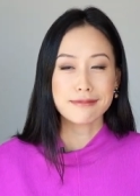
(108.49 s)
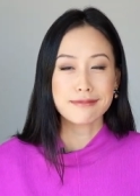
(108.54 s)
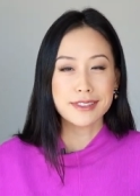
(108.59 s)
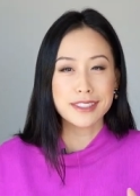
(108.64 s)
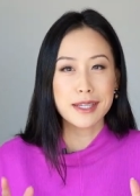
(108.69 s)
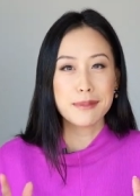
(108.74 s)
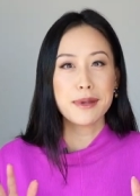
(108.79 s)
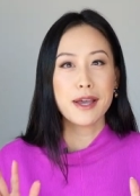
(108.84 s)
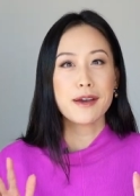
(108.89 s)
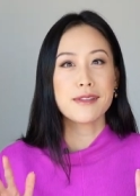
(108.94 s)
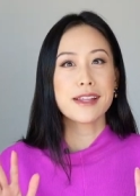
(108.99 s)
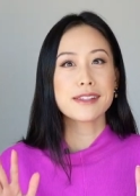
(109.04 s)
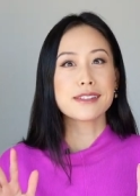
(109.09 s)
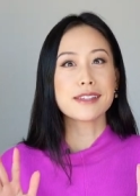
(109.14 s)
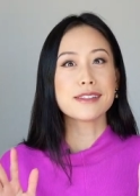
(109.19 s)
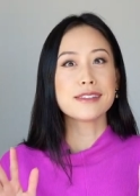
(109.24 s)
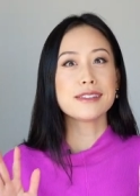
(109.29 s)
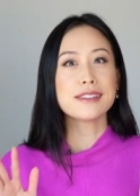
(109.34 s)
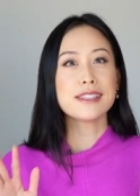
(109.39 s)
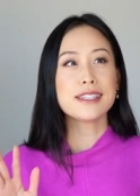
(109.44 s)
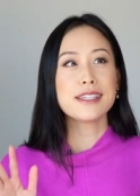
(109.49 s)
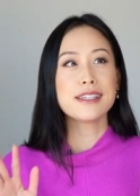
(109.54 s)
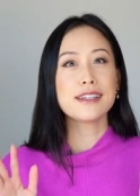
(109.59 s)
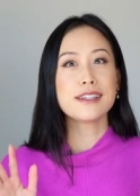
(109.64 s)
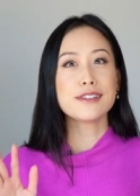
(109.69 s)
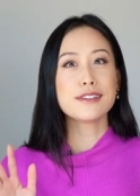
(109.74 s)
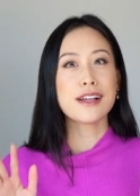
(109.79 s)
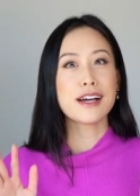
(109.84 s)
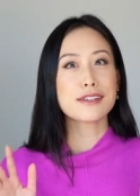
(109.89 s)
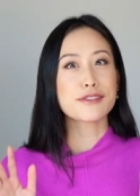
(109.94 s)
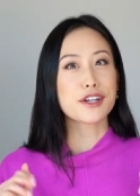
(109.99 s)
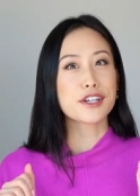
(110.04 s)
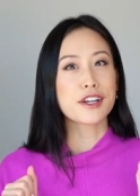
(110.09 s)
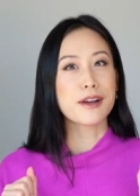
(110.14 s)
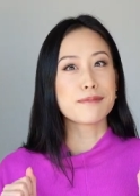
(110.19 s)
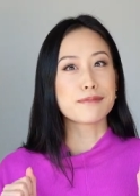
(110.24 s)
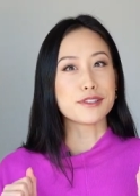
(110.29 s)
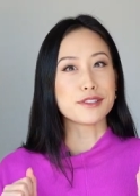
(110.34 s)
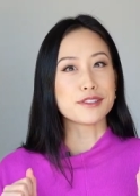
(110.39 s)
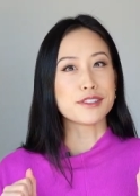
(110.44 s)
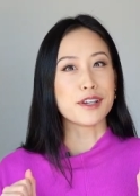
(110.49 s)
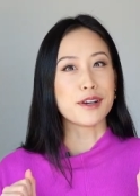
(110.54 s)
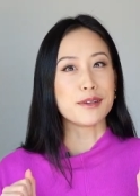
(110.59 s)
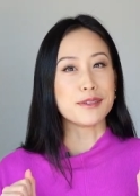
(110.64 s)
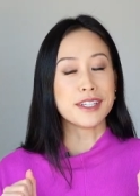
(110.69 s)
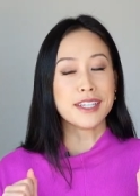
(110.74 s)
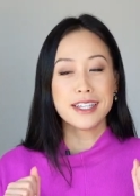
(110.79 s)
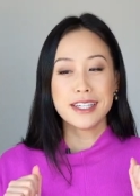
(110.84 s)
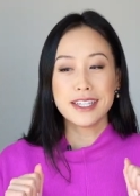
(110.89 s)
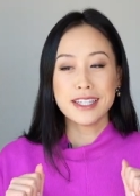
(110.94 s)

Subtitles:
somehow that's a little out of our comfort zone.